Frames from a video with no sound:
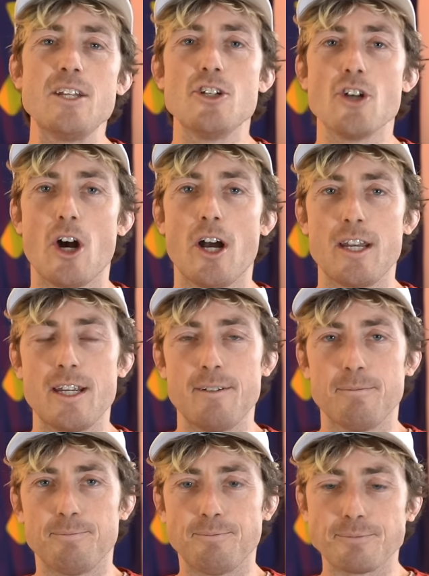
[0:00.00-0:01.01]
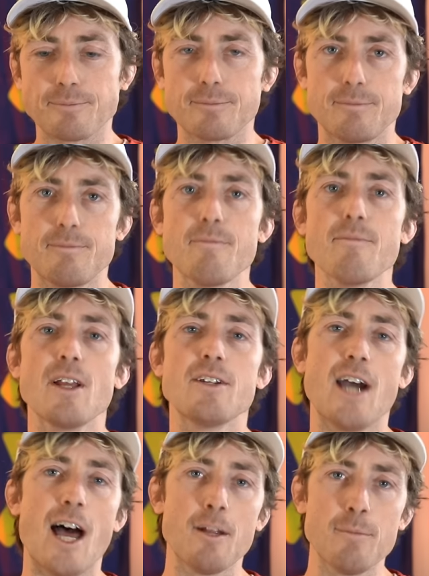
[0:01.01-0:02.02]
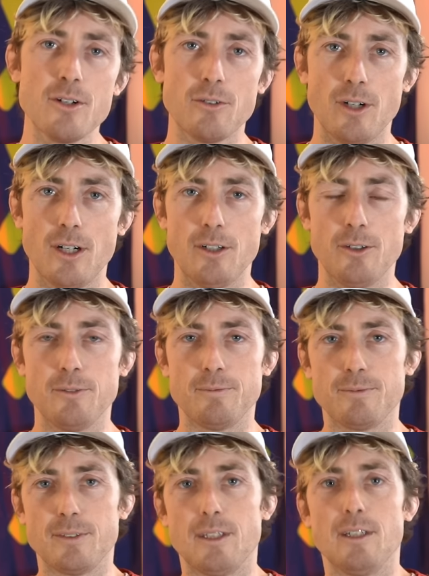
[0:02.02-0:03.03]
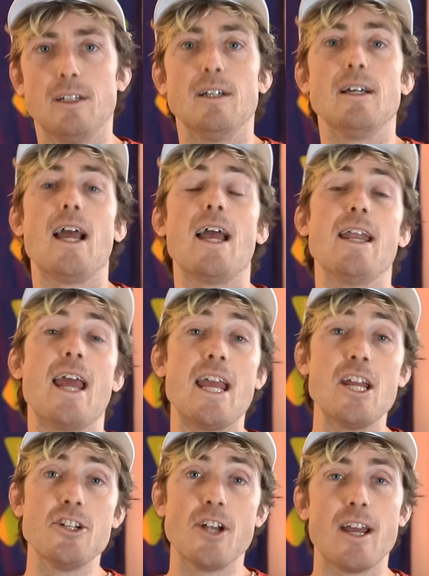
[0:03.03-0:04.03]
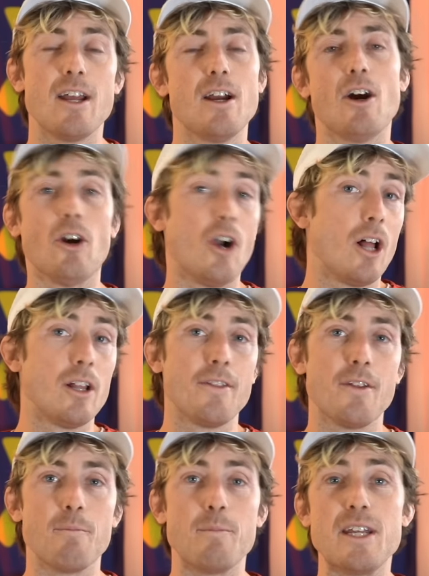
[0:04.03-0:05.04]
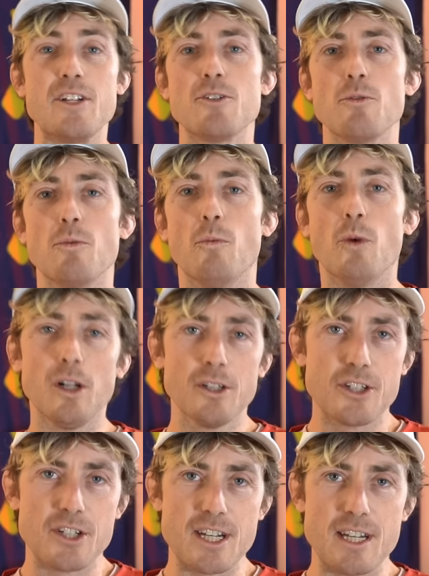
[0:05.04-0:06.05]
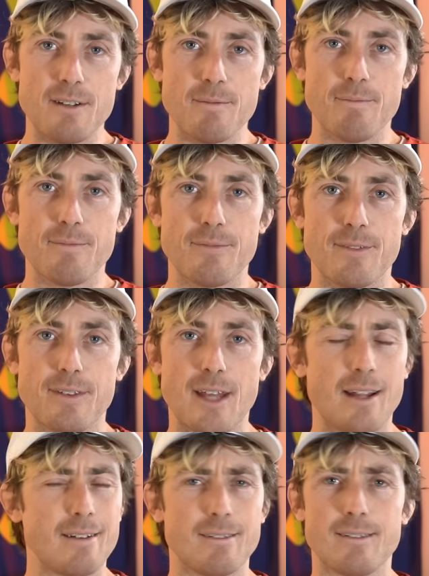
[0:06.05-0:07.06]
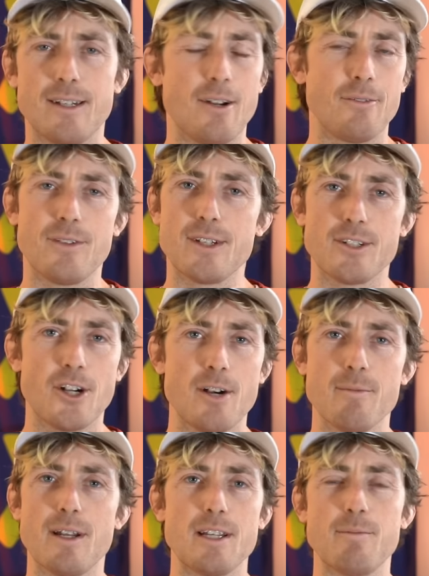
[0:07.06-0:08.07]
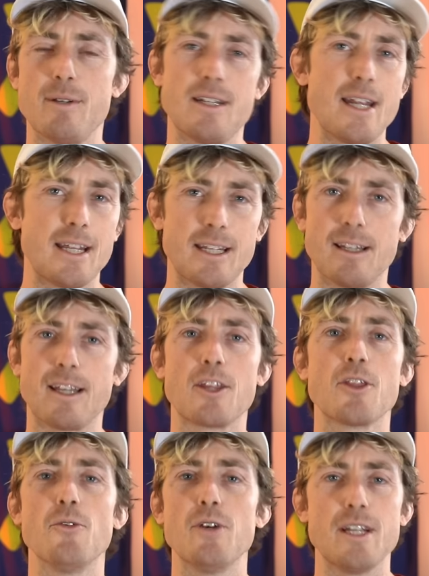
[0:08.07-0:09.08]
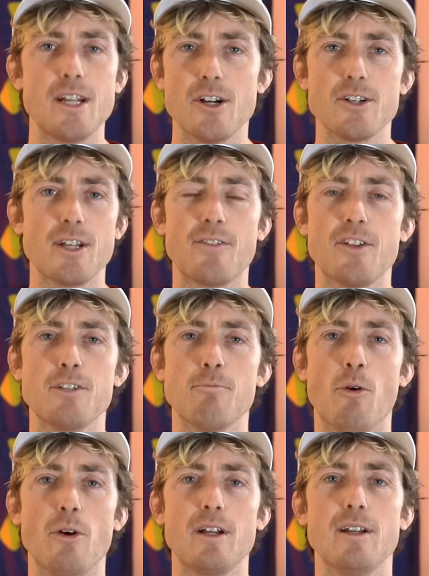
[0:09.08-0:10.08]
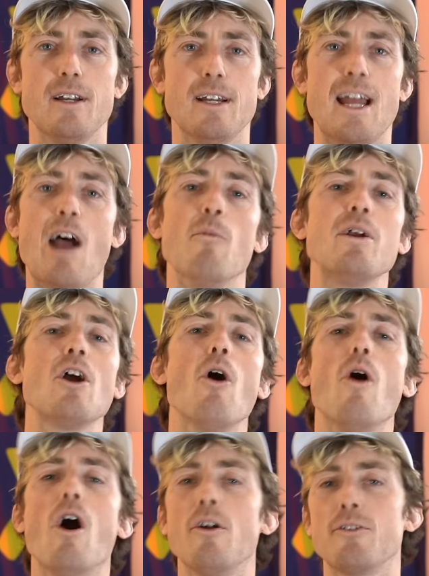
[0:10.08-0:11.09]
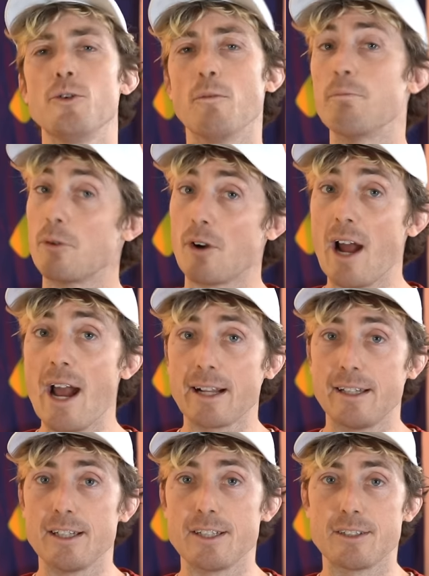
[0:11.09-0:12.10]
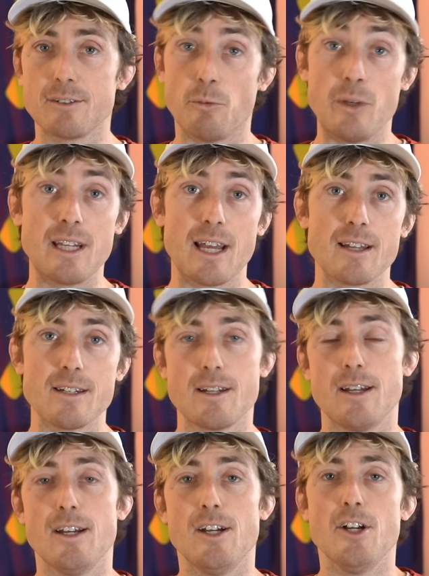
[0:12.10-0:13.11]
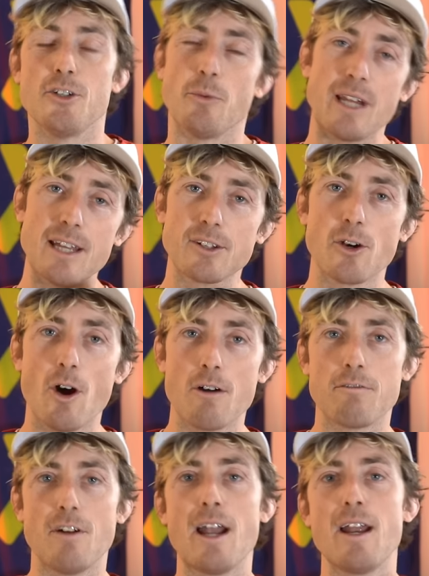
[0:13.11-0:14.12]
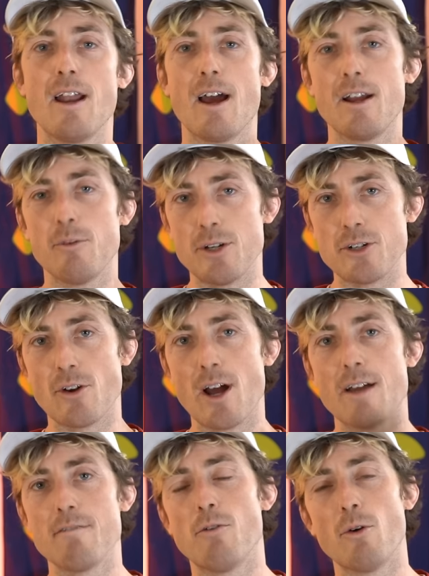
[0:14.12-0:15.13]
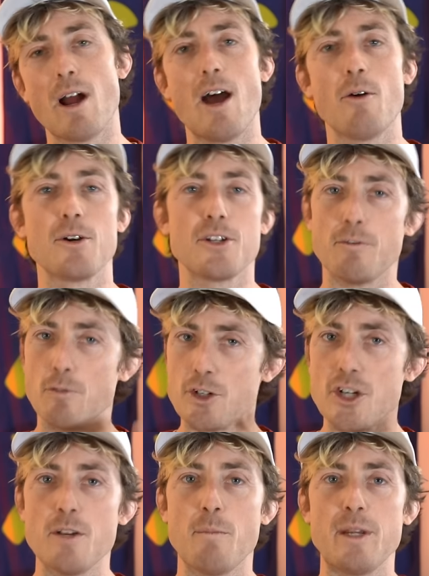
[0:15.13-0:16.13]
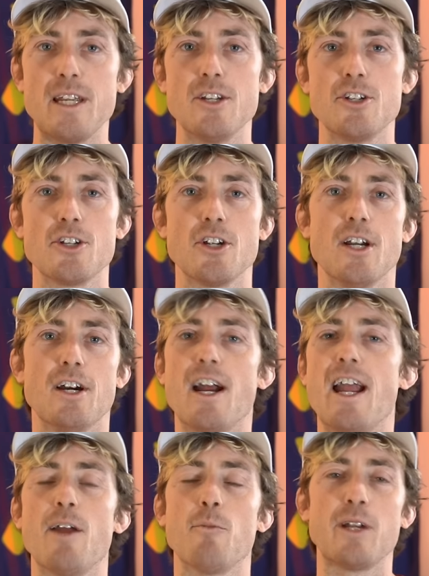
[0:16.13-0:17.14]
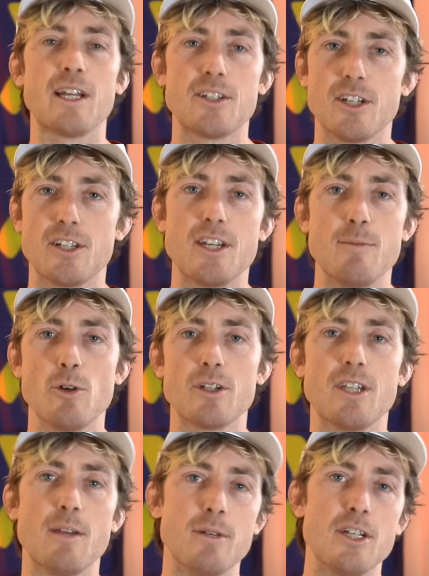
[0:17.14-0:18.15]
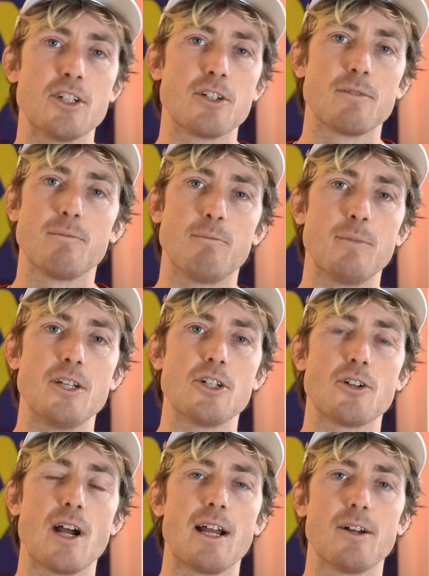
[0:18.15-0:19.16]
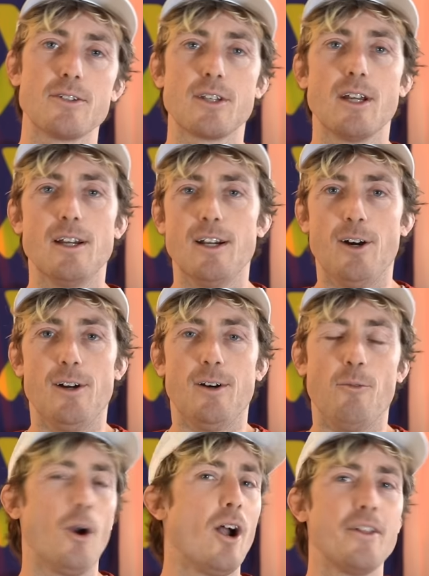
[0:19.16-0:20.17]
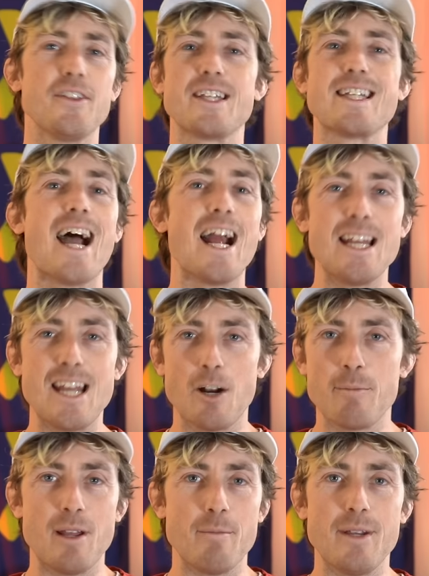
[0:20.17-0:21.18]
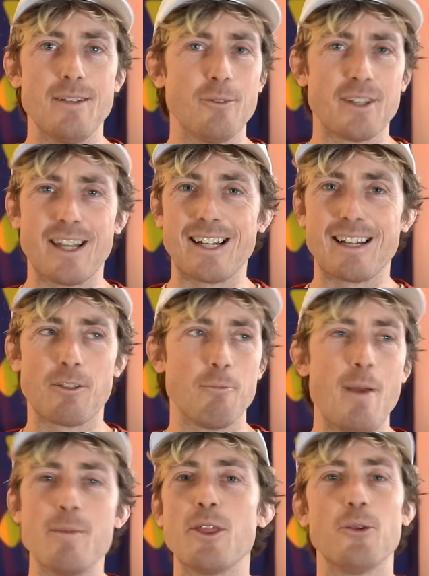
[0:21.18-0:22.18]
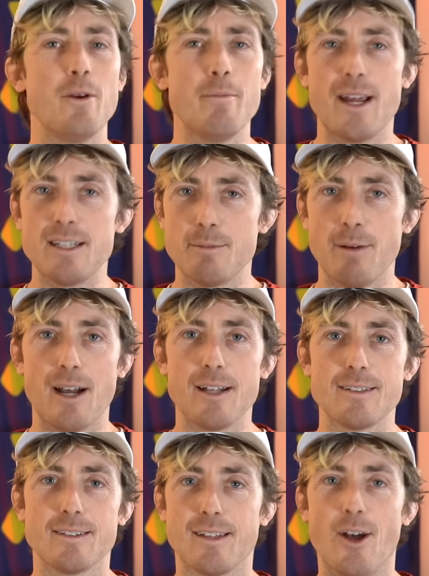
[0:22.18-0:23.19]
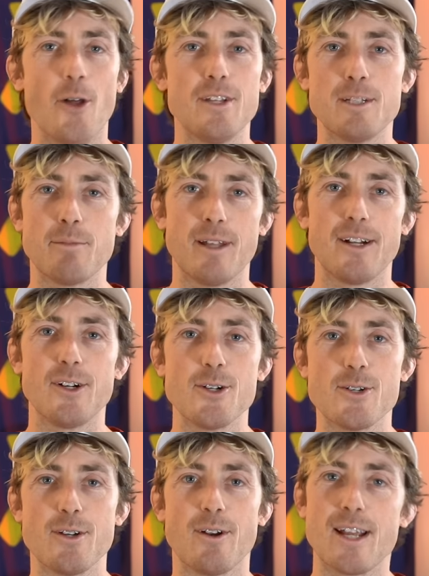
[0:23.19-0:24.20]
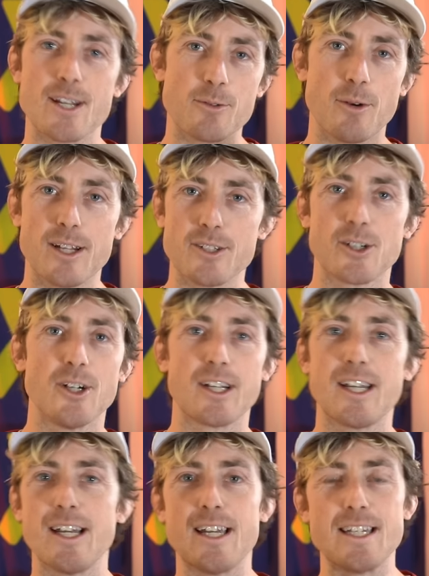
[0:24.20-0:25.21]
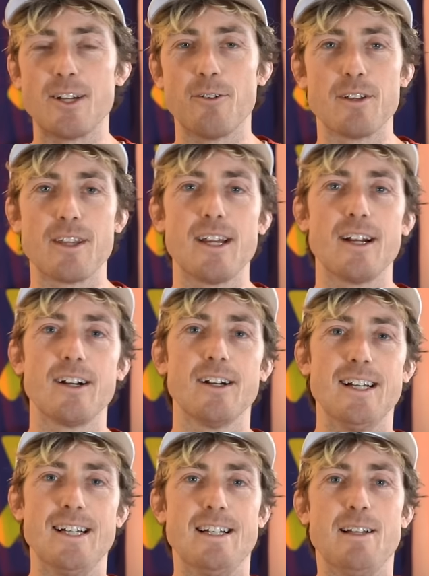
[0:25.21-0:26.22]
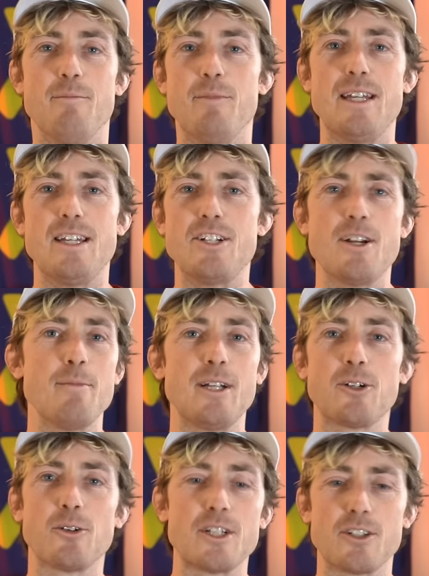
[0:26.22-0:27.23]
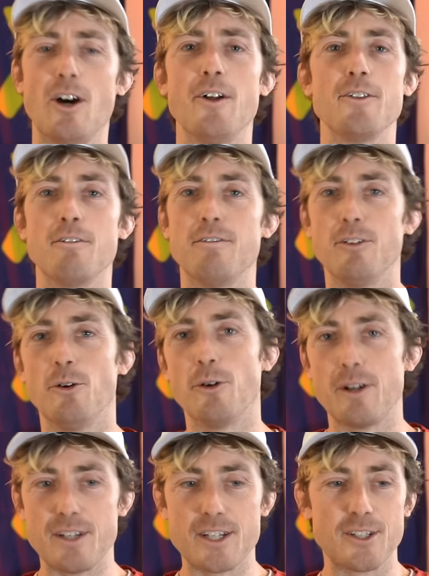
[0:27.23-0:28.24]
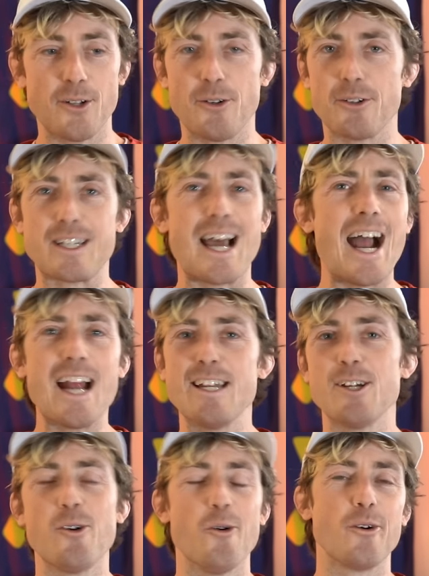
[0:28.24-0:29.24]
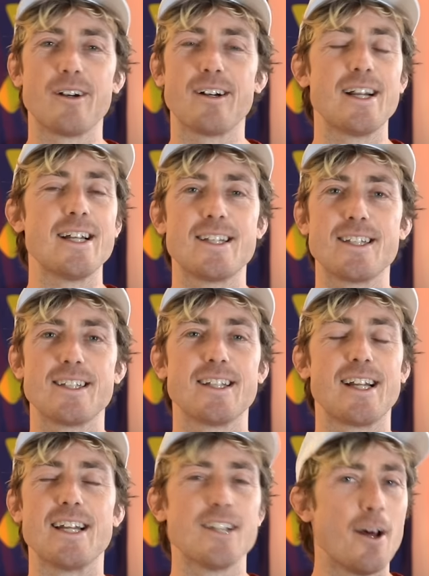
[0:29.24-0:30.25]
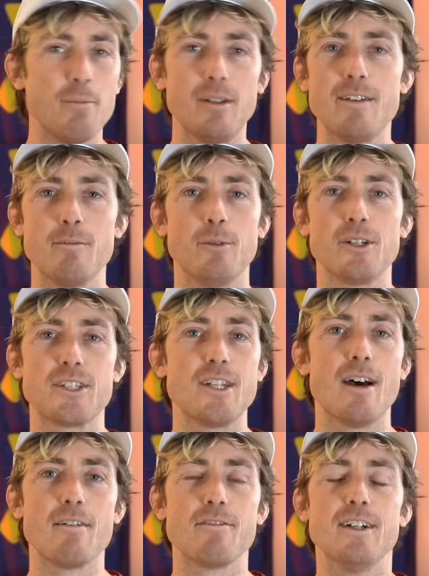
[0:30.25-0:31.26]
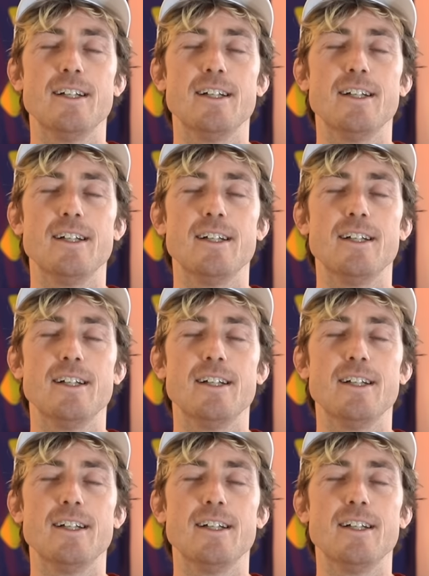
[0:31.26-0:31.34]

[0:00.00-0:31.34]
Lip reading: Johnny, Tyler Monroe, and AJ are all on the Beach Worlds team that, you know, this tournament has been taking like 3 years at this point. And we go all to a practice weekend. So we get in the car Friday night, we drive 4 hours to Virginia Beach, and we get to Team USA Beach tryouts. We're all in this tiny Airbnb with like maybe 3 bed spots. All these players, you know, Antoine's cooking, he's over there. Me, Jimmy, Chris, all on the floor in this little tiny corner. It's unbelievable stuff.